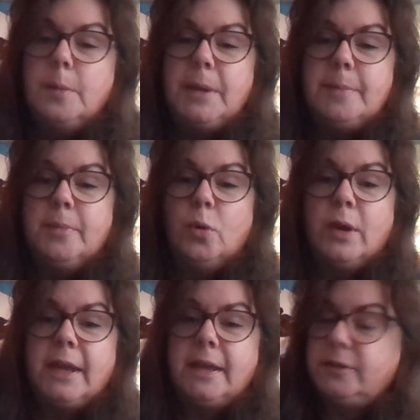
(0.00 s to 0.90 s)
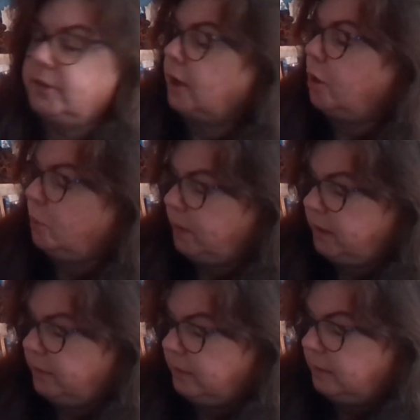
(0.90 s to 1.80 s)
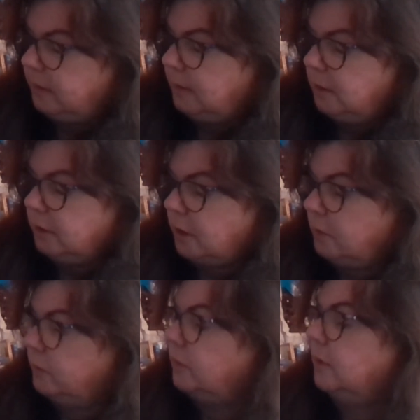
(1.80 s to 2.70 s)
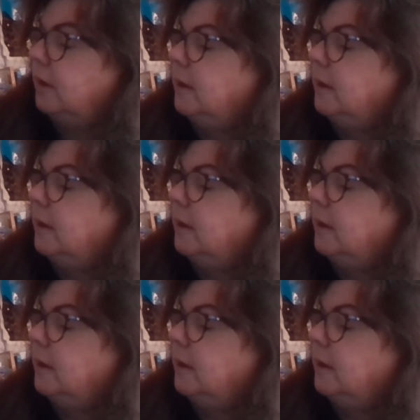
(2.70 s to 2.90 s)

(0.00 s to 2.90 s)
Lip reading: bit more here to go with, goes,